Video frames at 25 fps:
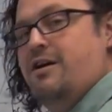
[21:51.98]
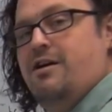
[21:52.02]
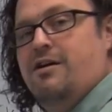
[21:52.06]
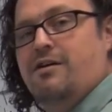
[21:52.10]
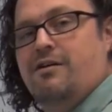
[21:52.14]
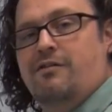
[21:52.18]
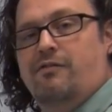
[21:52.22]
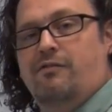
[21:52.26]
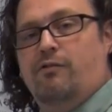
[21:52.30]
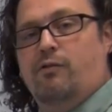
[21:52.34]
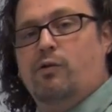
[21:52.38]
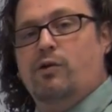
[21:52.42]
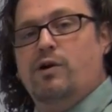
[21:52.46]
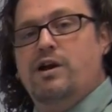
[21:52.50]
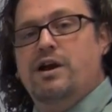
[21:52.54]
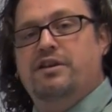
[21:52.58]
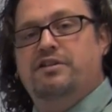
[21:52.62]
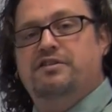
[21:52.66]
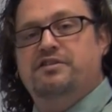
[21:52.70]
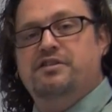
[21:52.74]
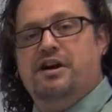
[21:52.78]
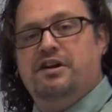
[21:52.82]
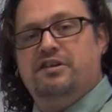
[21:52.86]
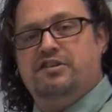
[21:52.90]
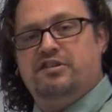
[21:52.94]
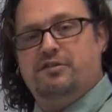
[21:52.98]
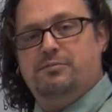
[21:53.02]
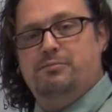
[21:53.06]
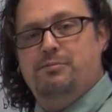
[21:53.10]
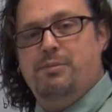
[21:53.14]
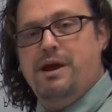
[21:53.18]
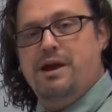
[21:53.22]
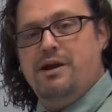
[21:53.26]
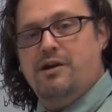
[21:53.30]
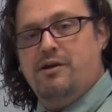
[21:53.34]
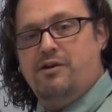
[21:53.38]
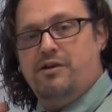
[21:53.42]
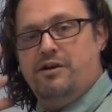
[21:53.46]
forehead's not
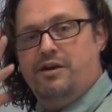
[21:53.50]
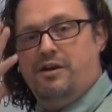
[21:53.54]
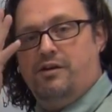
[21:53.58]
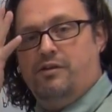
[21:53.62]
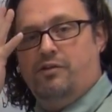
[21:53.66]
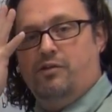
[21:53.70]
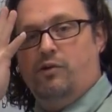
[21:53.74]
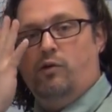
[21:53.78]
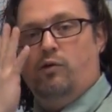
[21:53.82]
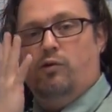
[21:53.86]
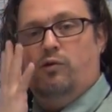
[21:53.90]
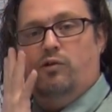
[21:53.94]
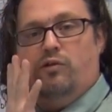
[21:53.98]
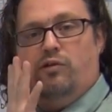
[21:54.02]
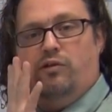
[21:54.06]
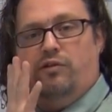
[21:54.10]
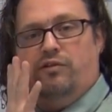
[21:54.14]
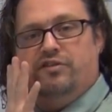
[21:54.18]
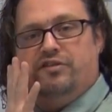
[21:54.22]
spared, the whole